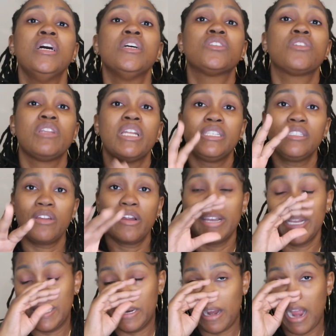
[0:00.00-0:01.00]
So let's
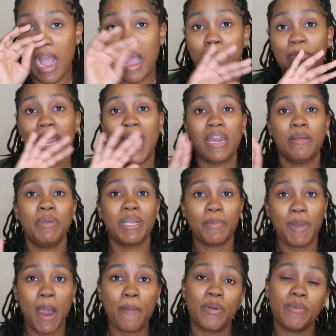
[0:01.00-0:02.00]
start here. I'm not a big
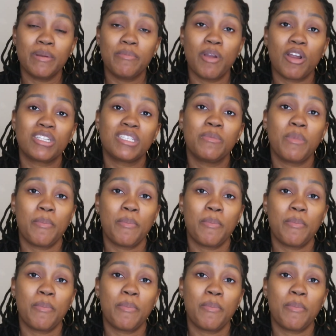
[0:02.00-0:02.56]
peppermint person,